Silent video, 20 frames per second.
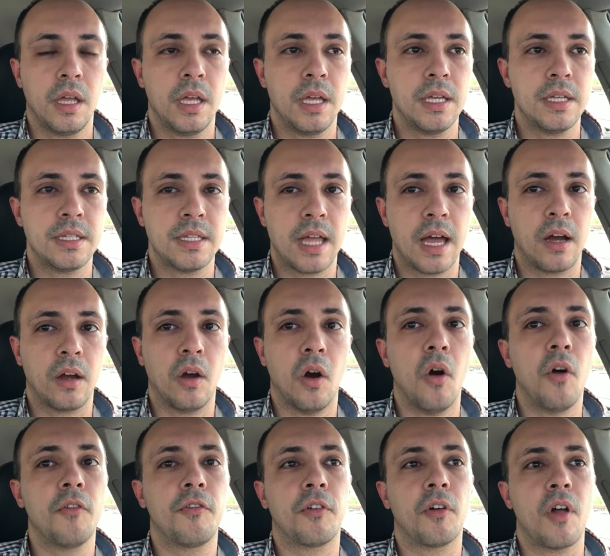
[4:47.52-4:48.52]
is now
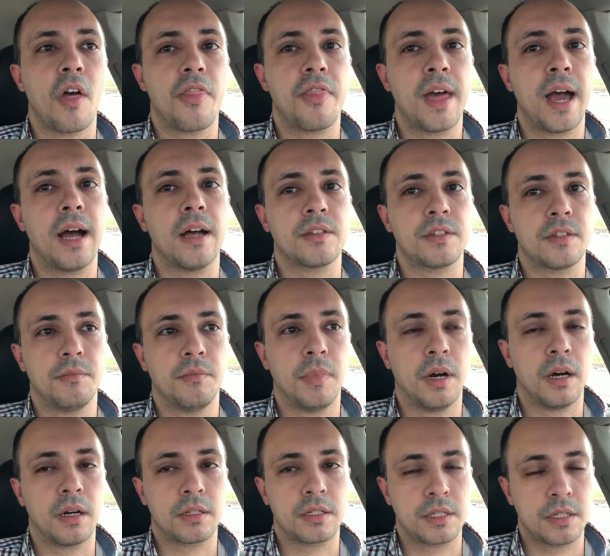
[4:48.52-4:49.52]
going for
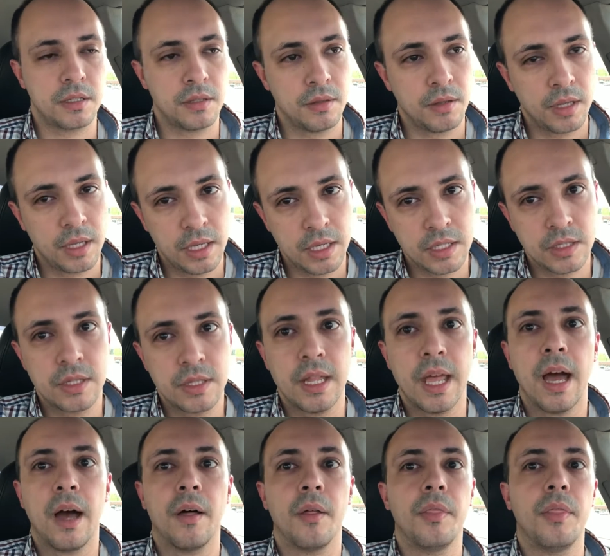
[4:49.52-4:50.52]
$1,000. He's
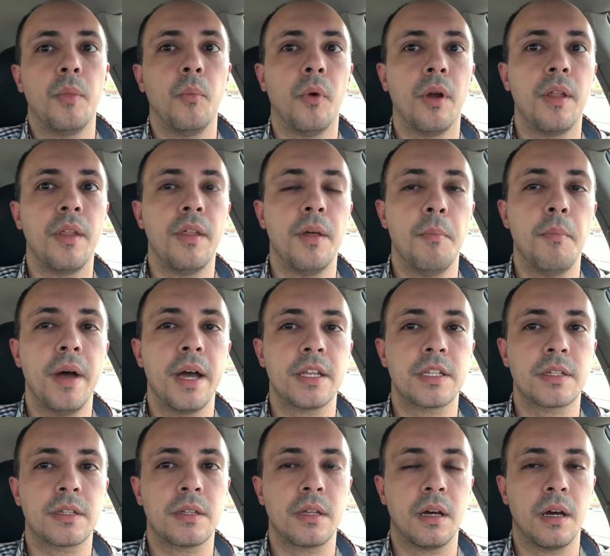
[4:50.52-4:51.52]
now one of the
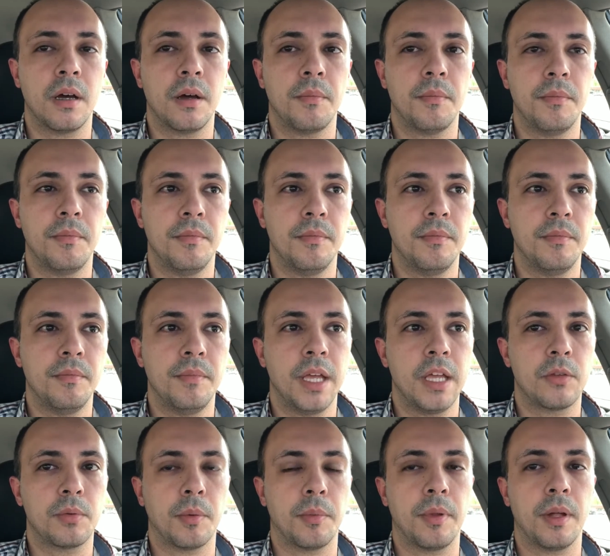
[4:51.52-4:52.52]
best
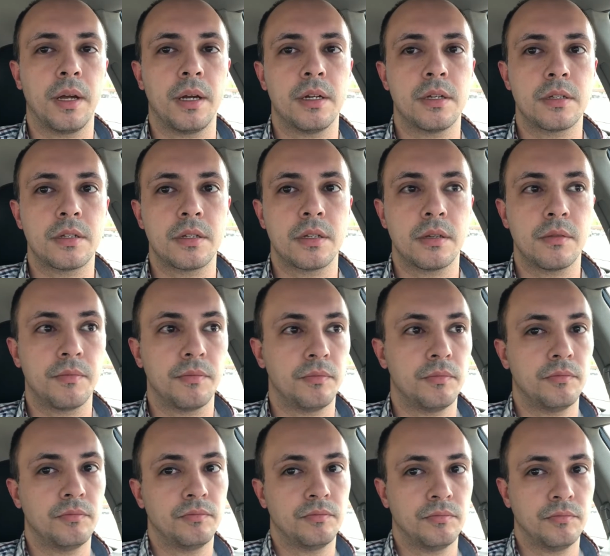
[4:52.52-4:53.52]
baseball players,
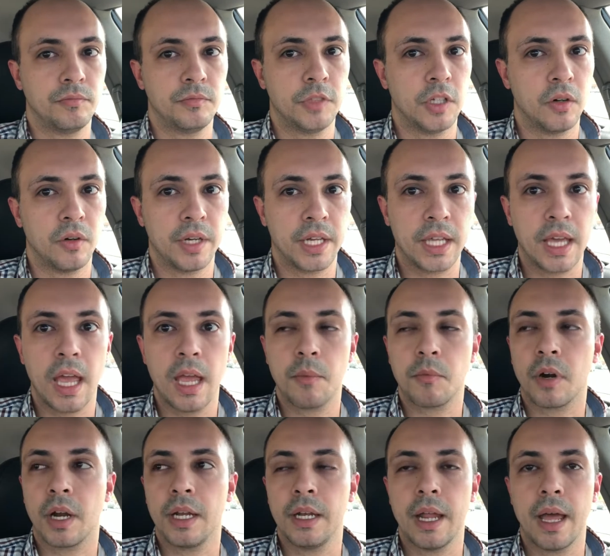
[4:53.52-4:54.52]
in the game
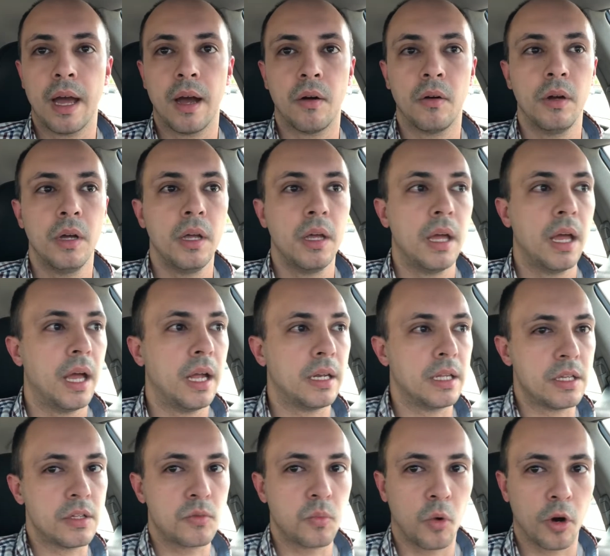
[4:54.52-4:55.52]
right now, and
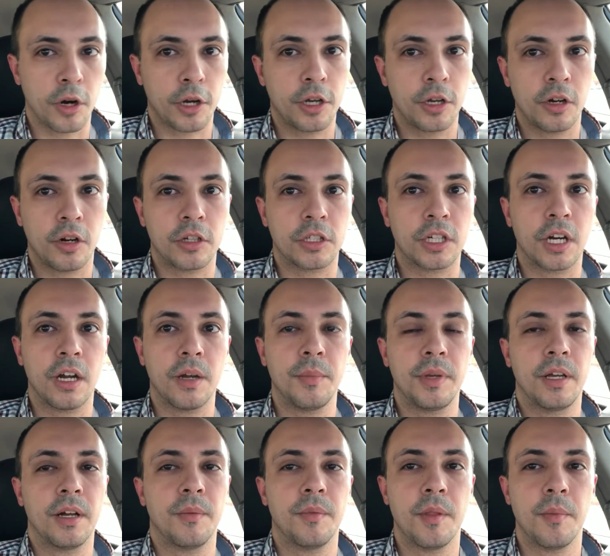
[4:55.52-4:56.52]
he's working on trying to
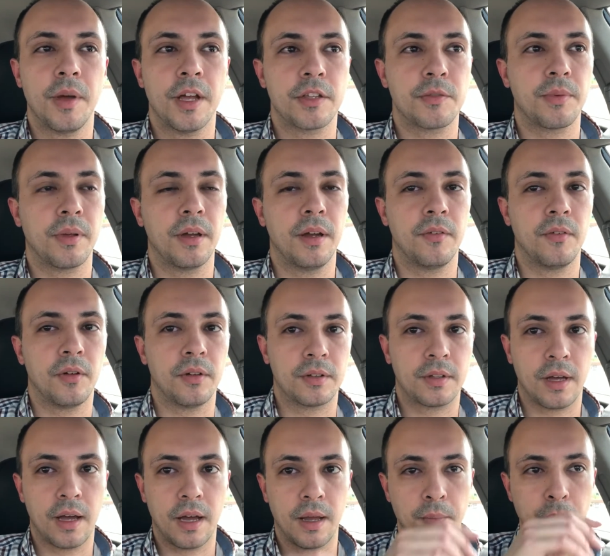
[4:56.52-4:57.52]
become the best player of all
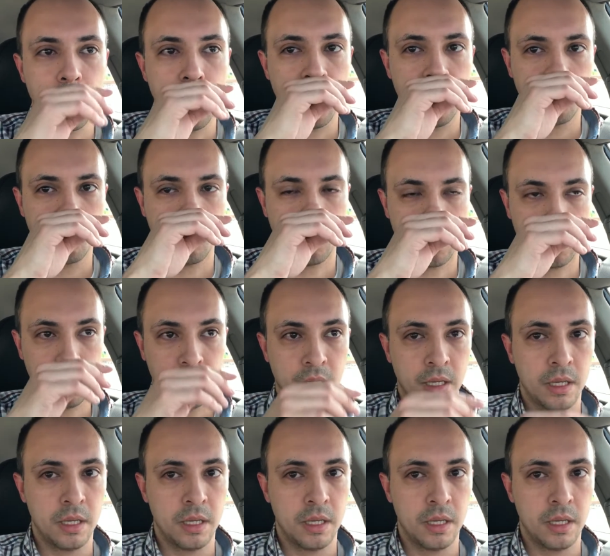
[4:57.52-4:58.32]
time. But